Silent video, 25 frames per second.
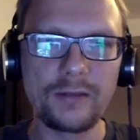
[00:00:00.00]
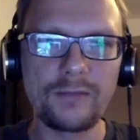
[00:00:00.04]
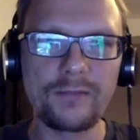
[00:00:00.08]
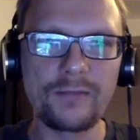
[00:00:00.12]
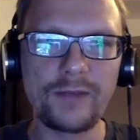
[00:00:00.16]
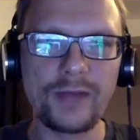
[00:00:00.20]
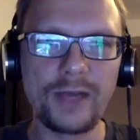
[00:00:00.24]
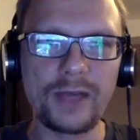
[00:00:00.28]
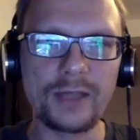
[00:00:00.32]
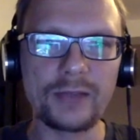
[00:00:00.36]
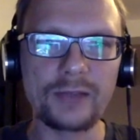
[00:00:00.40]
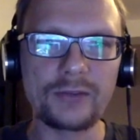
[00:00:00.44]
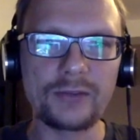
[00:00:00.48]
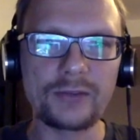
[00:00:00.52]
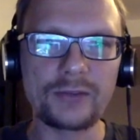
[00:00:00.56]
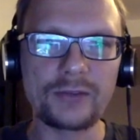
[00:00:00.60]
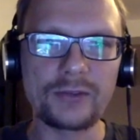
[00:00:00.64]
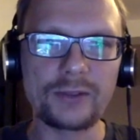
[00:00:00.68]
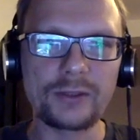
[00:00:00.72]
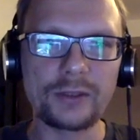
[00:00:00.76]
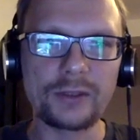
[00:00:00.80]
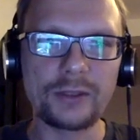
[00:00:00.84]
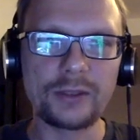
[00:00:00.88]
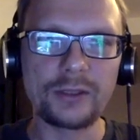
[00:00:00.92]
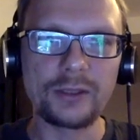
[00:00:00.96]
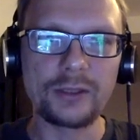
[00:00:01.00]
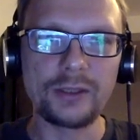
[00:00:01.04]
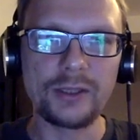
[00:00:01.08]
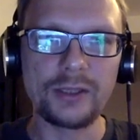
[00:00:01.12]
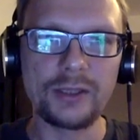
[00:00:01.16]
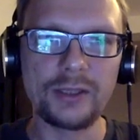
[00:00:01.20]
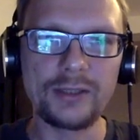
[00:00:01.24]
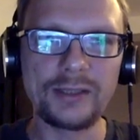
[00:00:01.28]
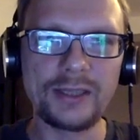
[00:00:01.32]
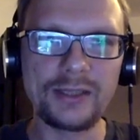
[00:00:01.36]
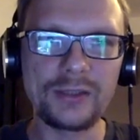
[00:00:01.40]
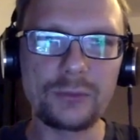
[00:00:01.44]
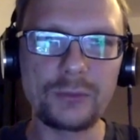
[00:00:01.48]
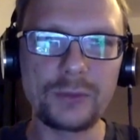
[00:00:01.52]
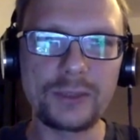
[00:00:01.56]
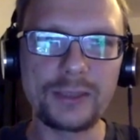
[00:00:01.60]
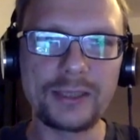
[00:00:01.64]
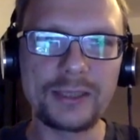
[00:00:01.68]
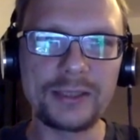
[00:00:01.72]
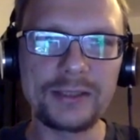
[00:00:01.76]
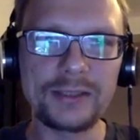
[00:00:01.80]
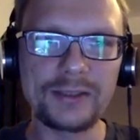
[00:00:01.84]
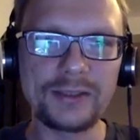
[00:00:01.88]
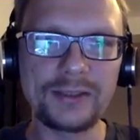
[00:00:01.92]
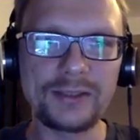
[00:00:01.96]
and that's why I
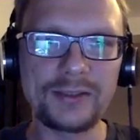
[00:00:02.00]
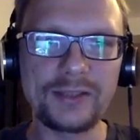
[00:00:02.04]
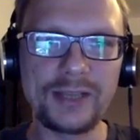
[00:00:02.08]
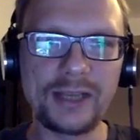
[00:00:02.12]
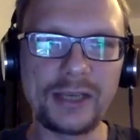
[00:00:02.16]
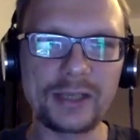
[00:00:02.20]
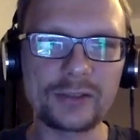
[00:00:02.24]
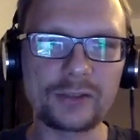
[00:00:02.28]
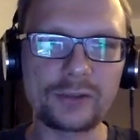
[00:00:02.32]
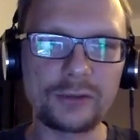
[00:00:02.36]
added the tag.